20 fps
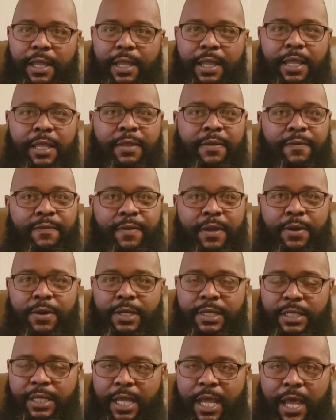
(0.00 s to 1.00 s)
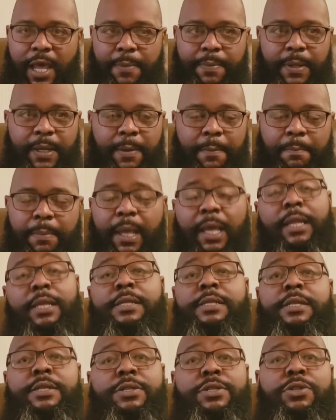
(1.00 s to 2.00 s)
in the very top, and it
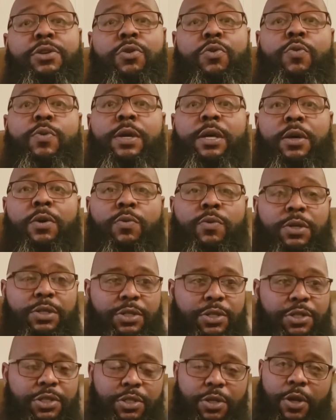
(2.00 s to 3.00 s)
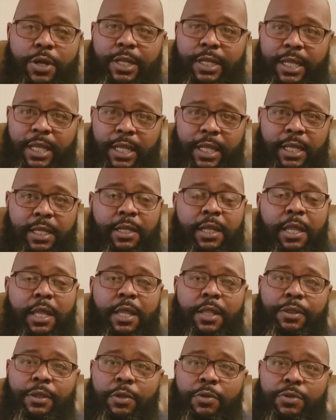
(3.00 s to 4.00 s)
balances so well once you start hitting
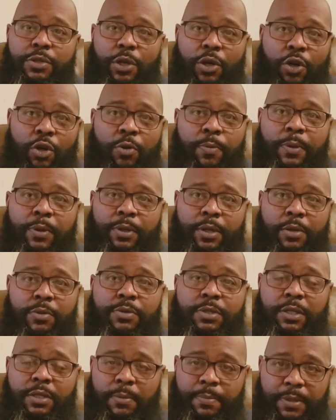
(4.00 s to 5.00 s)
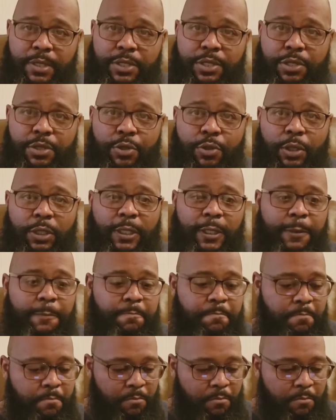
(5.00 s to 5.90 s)
those herbal notes of the patchouli,